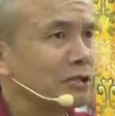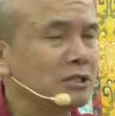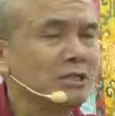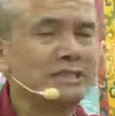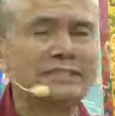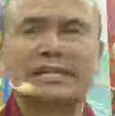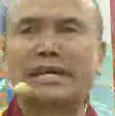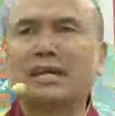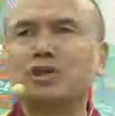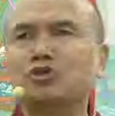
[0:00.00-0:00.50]

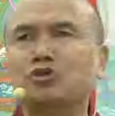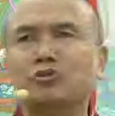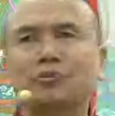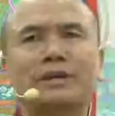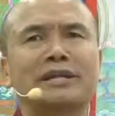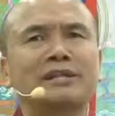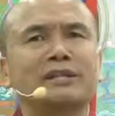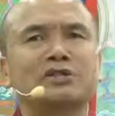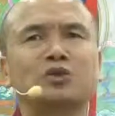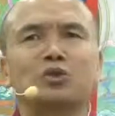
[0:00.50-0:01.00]
This actual
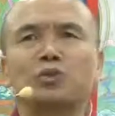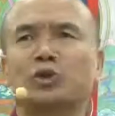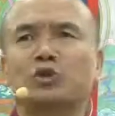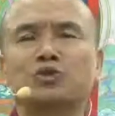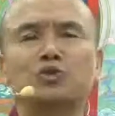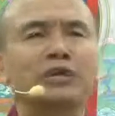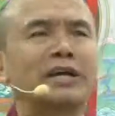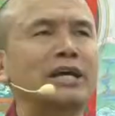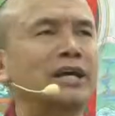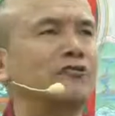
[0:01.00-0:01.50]
medicine,
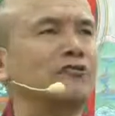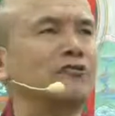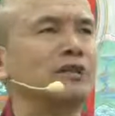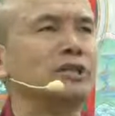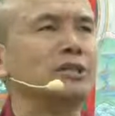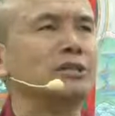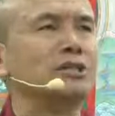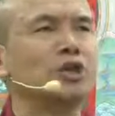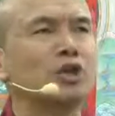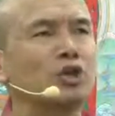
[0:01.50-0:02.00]
once you have
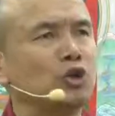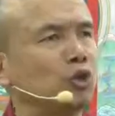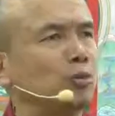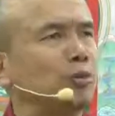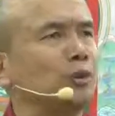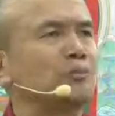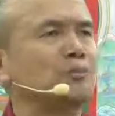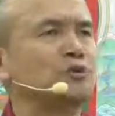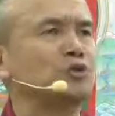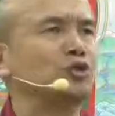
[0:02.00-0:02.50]
it, your
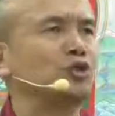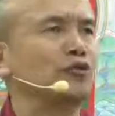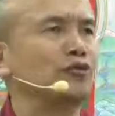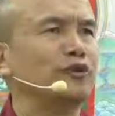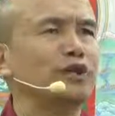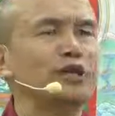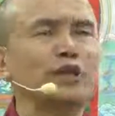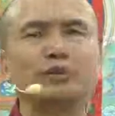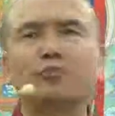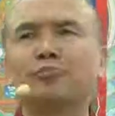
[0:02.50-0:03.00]
problem's
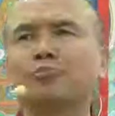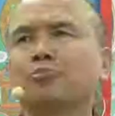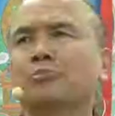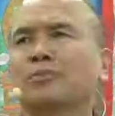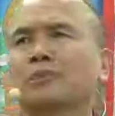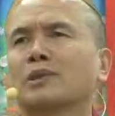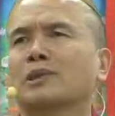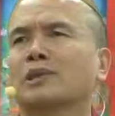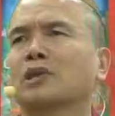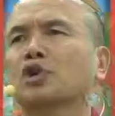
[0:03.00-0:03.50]
over.
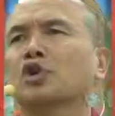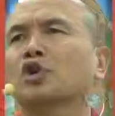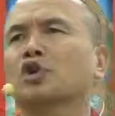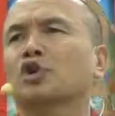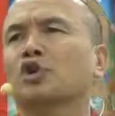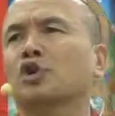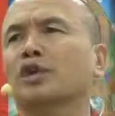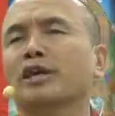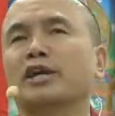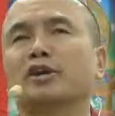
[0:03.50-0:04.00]

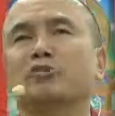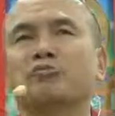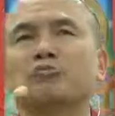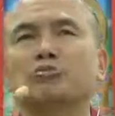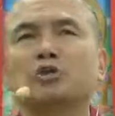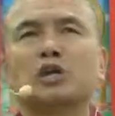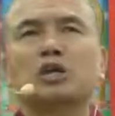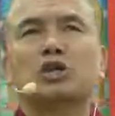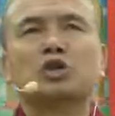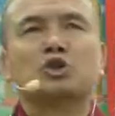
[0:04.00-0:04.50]
Okay,
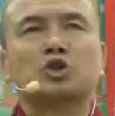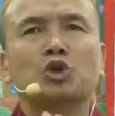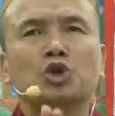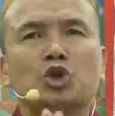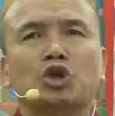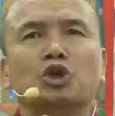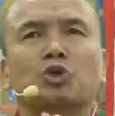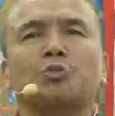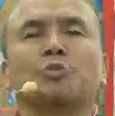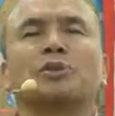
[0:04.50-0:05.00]
so
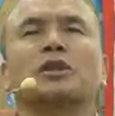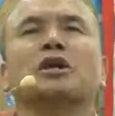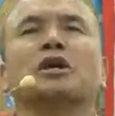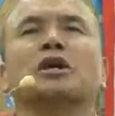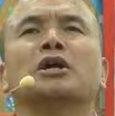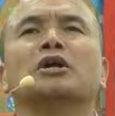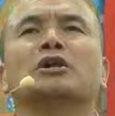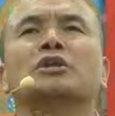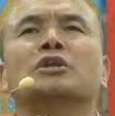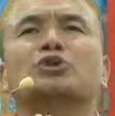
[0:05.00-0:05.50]
look,
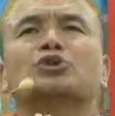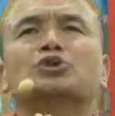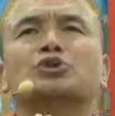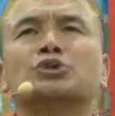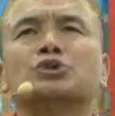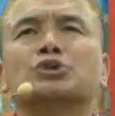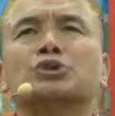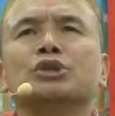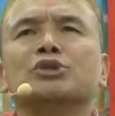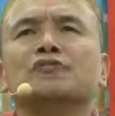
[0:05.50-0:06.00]
the
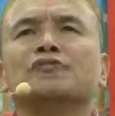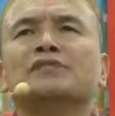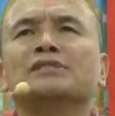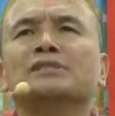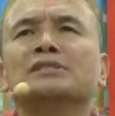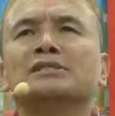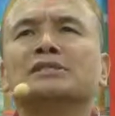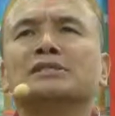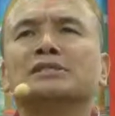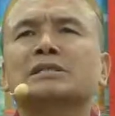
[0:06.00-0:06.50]
truth of the
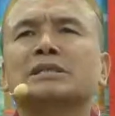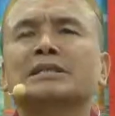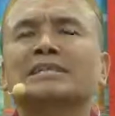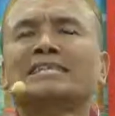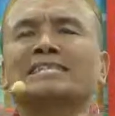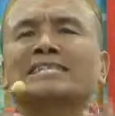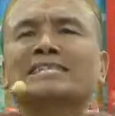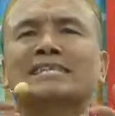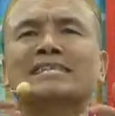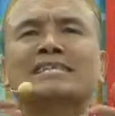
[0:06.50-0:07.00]

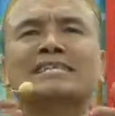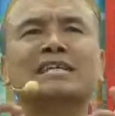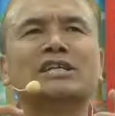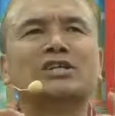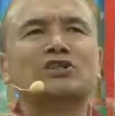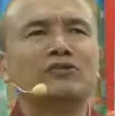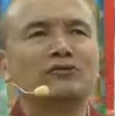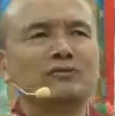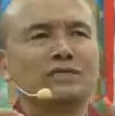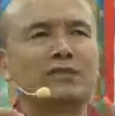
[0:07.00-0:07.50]

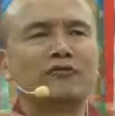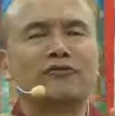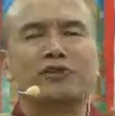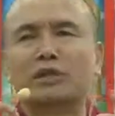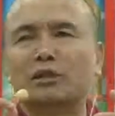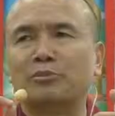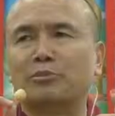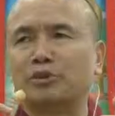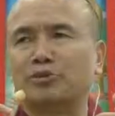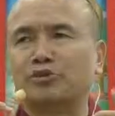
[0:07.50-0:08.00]
cessation of suffering,
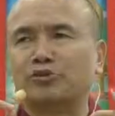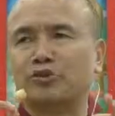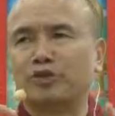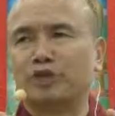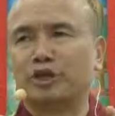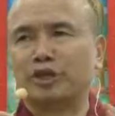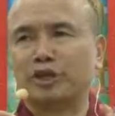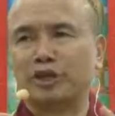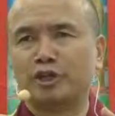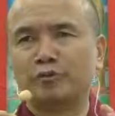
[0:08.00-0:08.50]
number
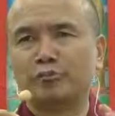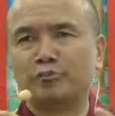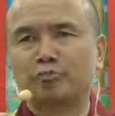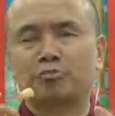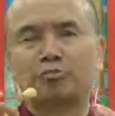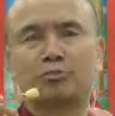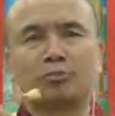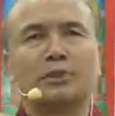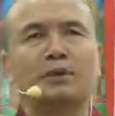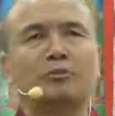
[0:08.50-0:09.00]
3,
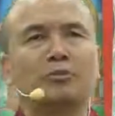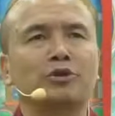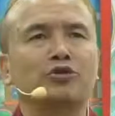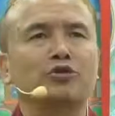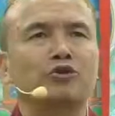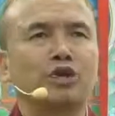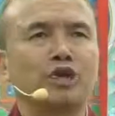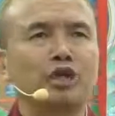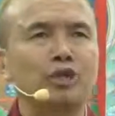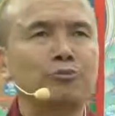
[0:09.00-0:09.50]

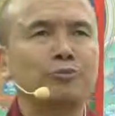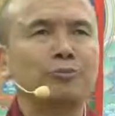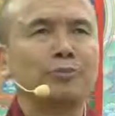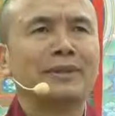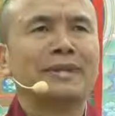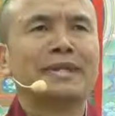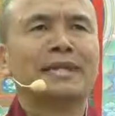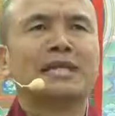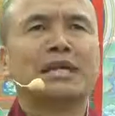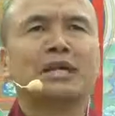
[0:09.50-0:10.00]

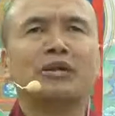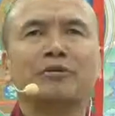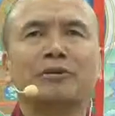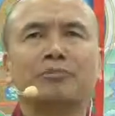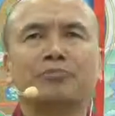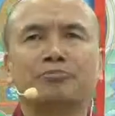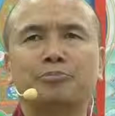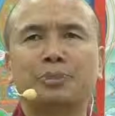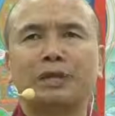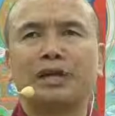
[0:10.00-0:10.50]
can
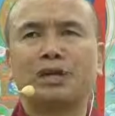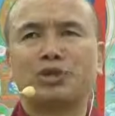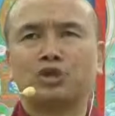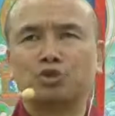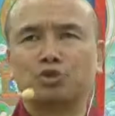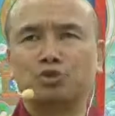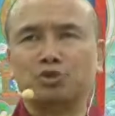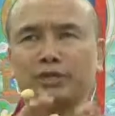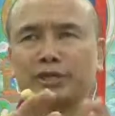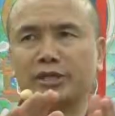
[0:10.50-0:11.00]
be
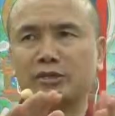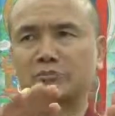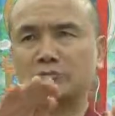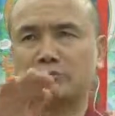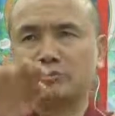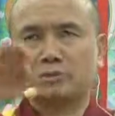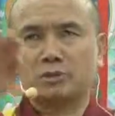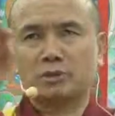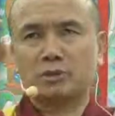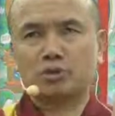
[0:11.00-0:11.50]
understood in
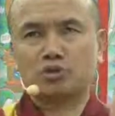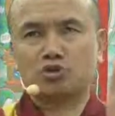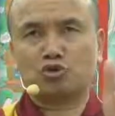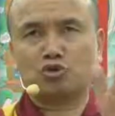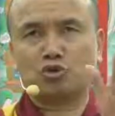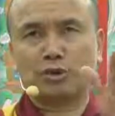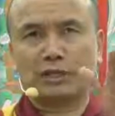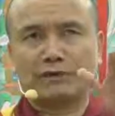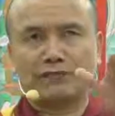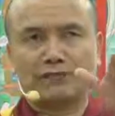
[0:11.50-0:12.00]

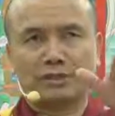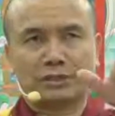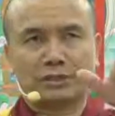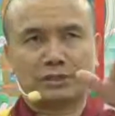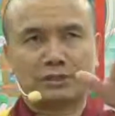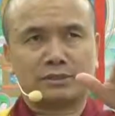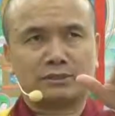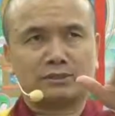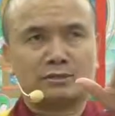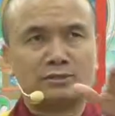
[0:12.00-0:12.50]
2
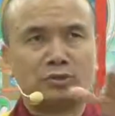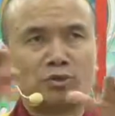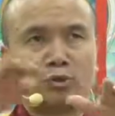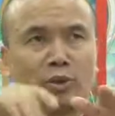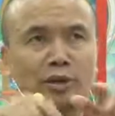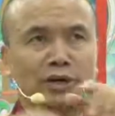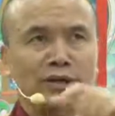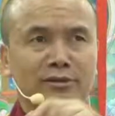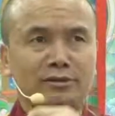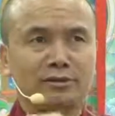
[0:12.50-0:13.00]
levels.
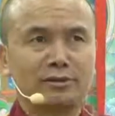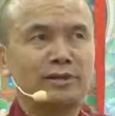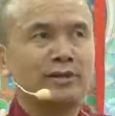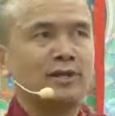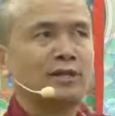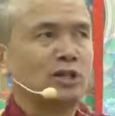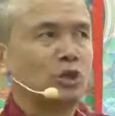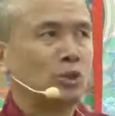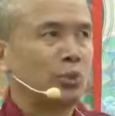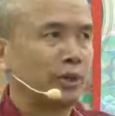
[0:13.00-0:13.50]
One,
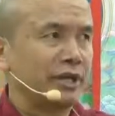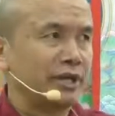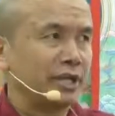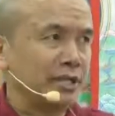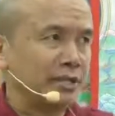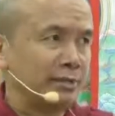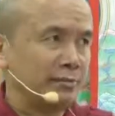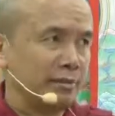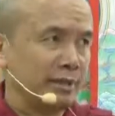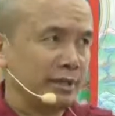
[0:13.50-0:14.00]
the way
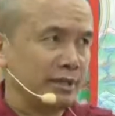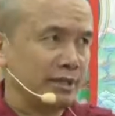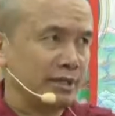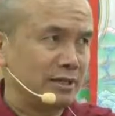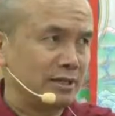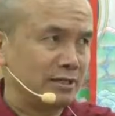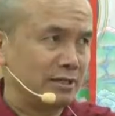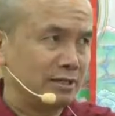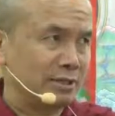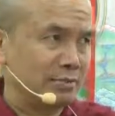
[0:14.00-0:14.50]

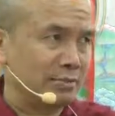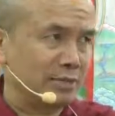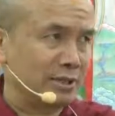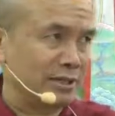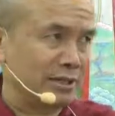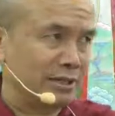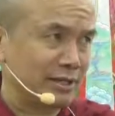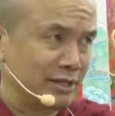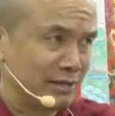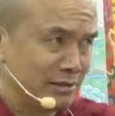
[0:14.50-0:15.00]
explained
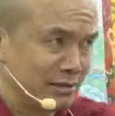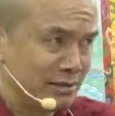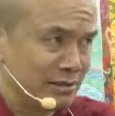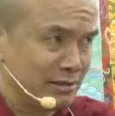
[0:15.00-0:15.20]
by